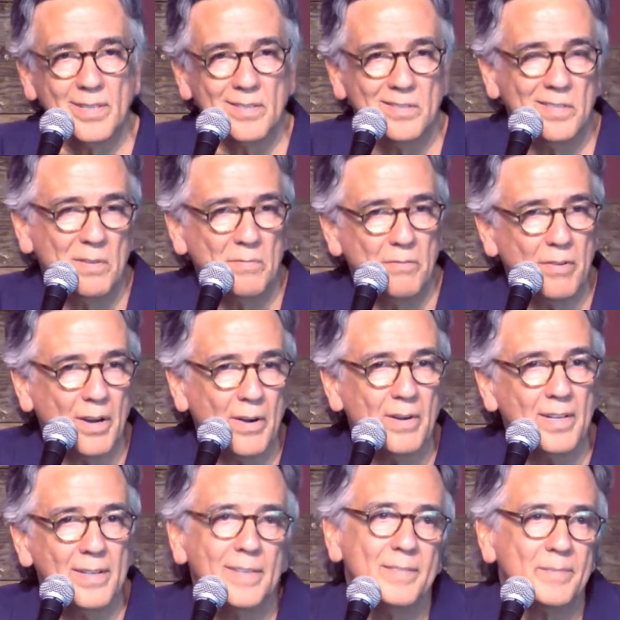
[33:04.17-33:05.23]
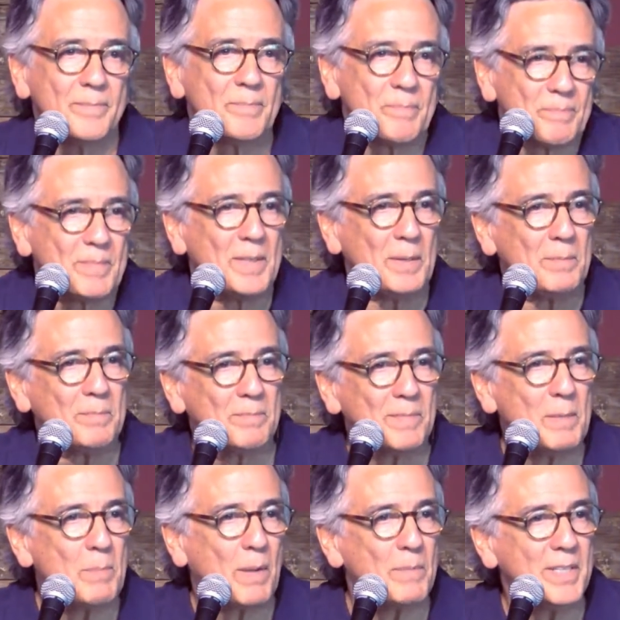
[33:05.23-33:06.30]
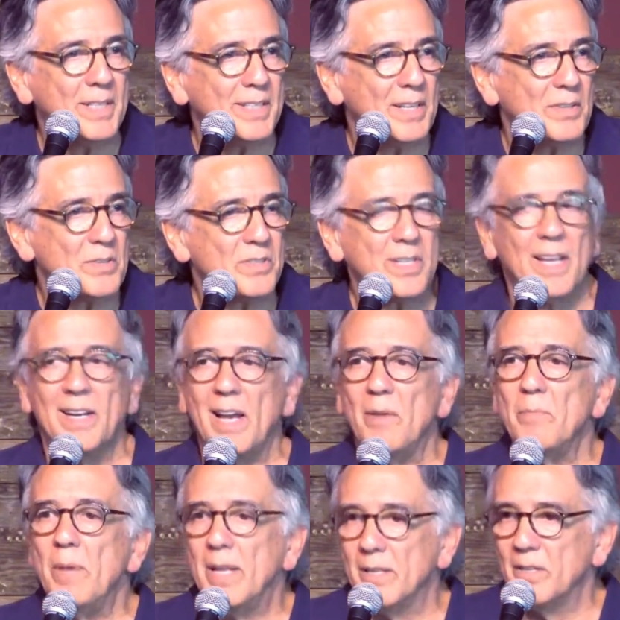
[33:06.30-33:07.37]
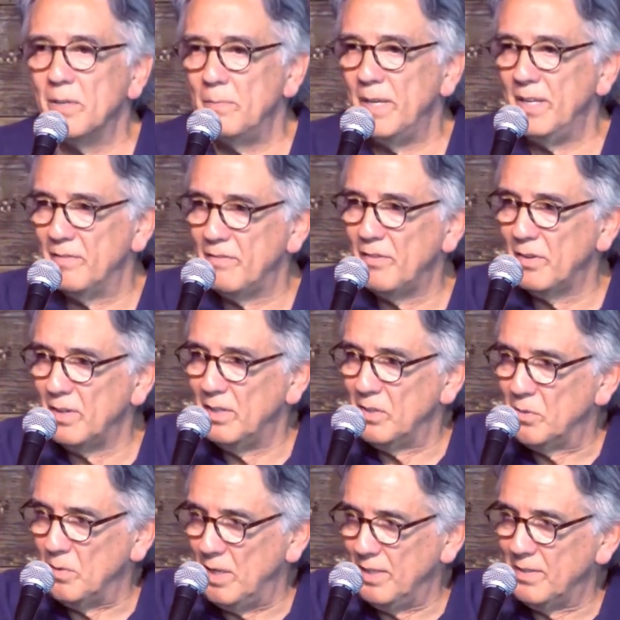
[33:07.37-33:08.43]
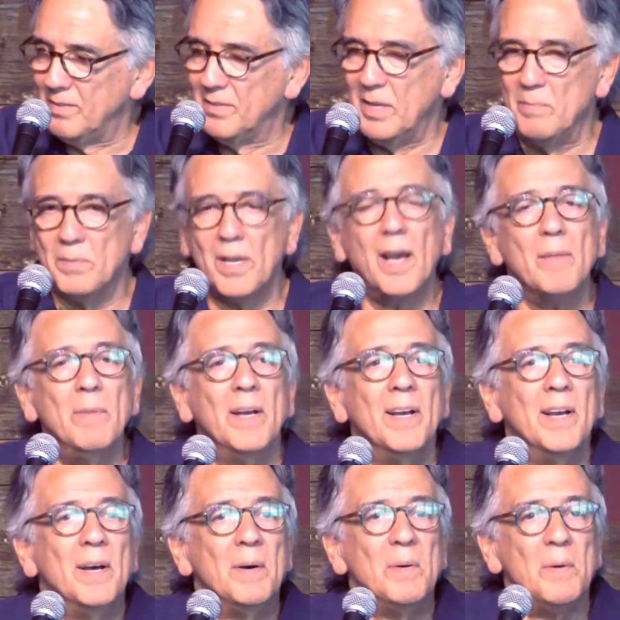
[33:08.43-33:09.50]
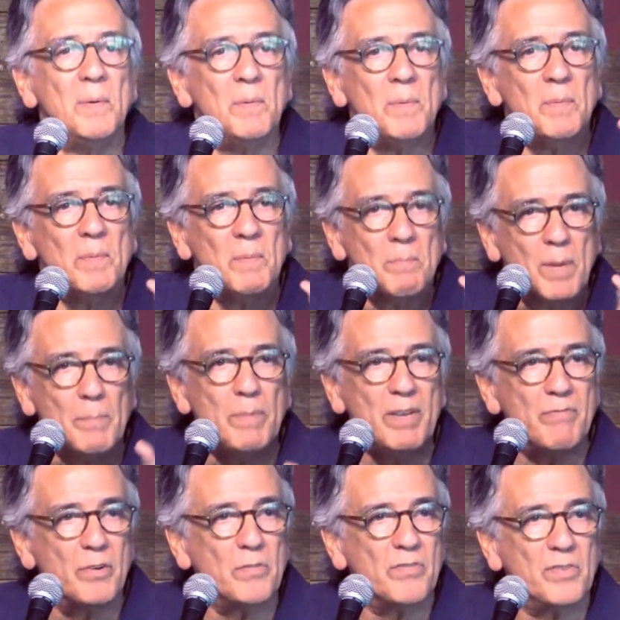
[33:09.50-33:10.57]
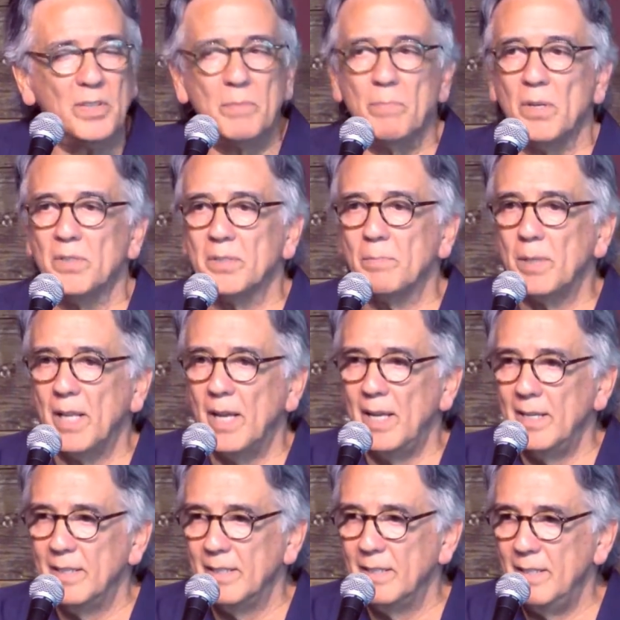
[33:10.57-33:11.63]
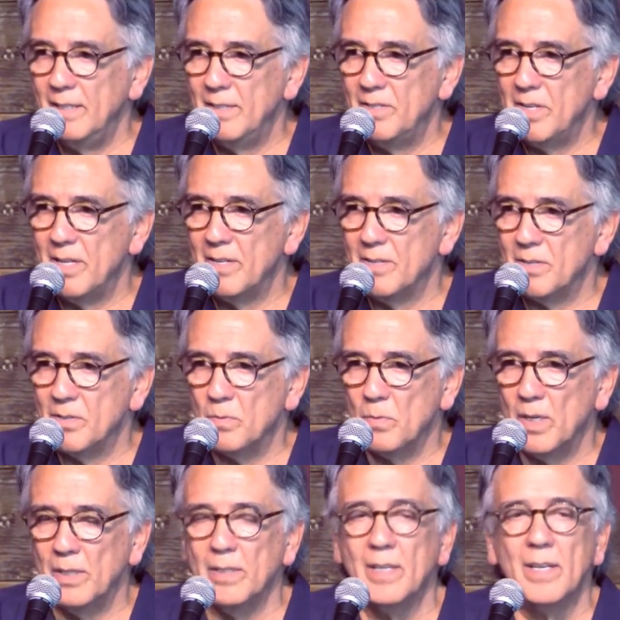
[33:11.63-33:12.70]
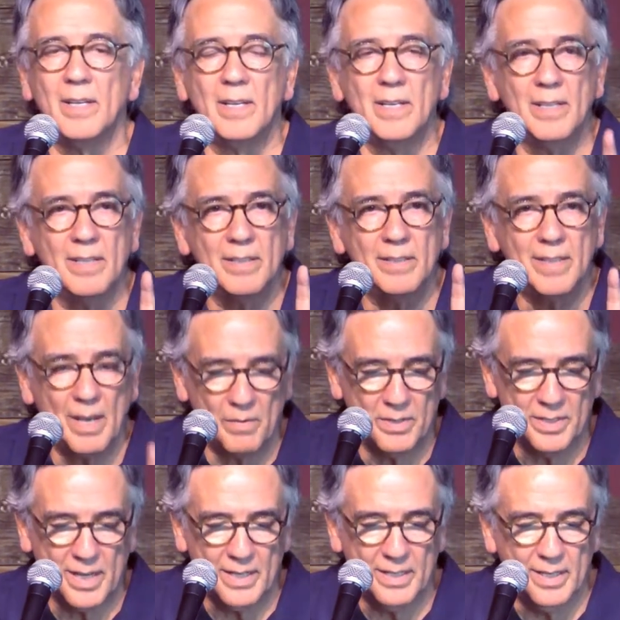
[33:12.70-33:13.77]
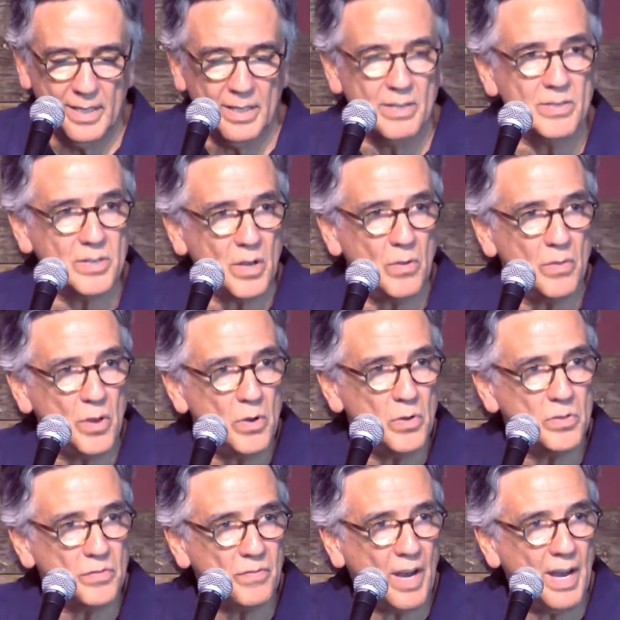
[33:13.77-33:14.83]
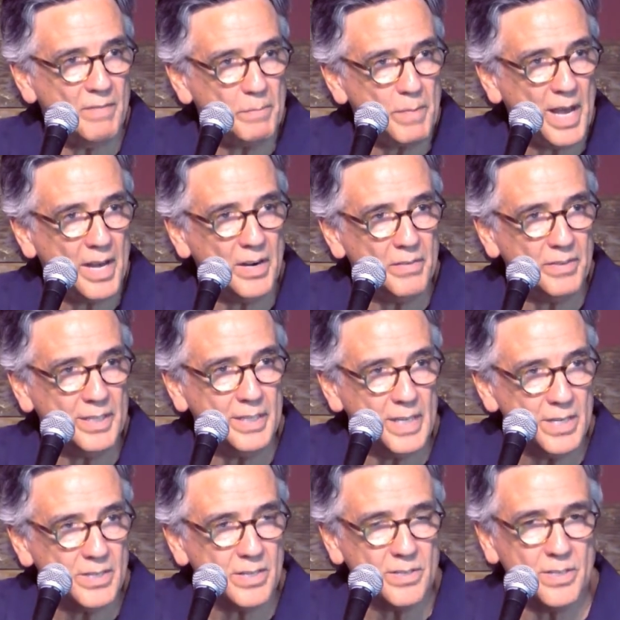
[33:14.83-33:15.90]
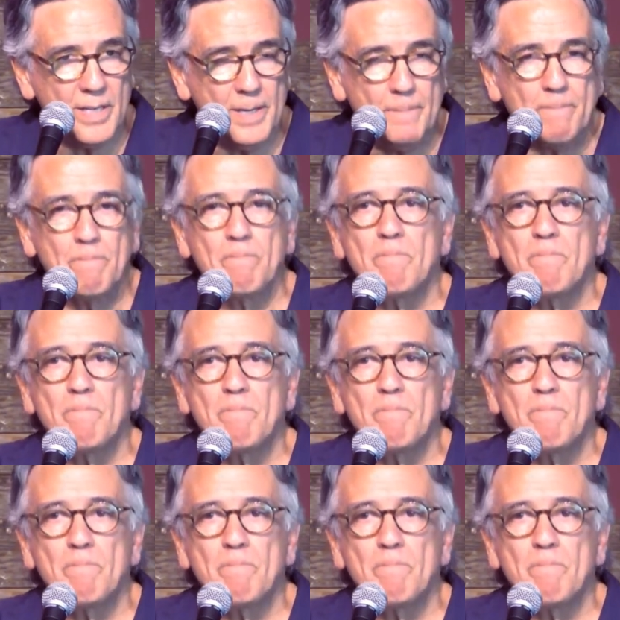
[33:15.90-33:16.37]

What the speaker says: doesn't seem fair. They probably didn't understand how men could be infertile as well at the same time. But be fruitful and multiply in Genesis 1. That was the idea. So those 5, a matter of indecency,